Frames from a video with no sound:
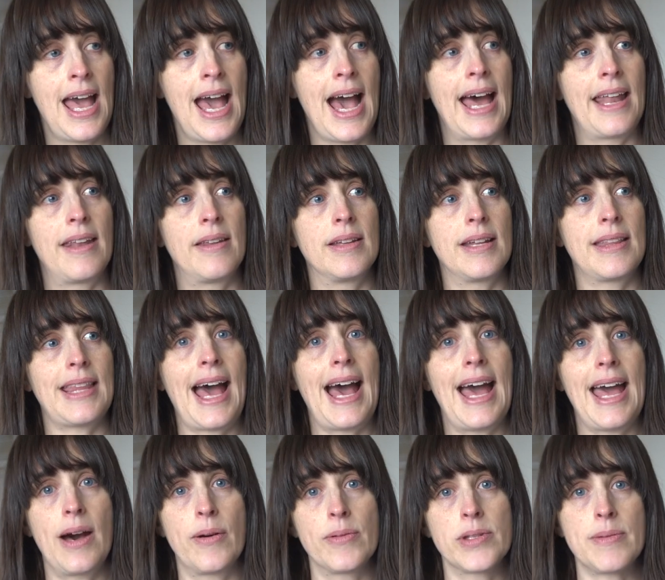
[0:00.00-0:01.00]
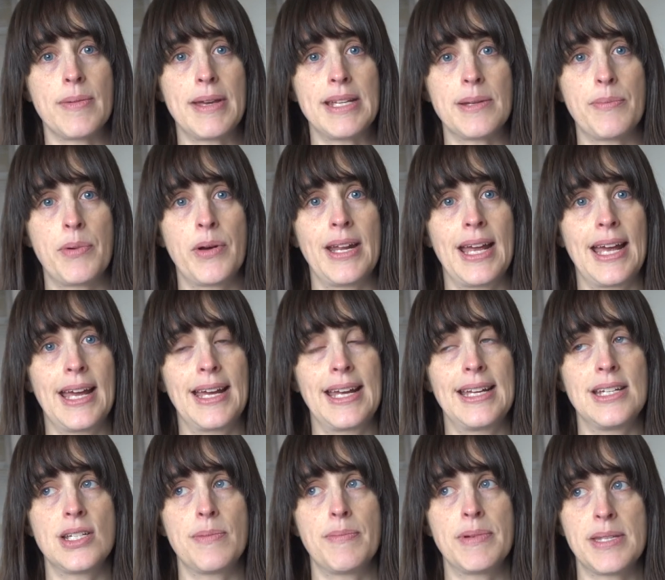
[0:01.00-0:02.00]
And that helps me to put it
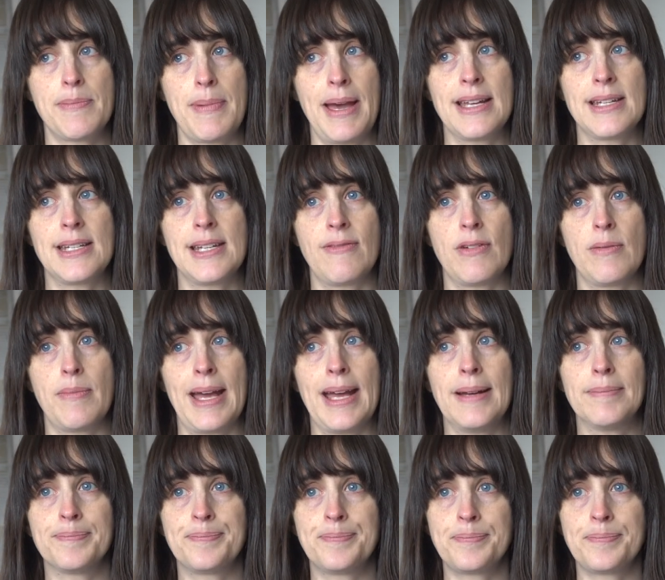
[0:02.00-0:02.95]
into perspective a bit.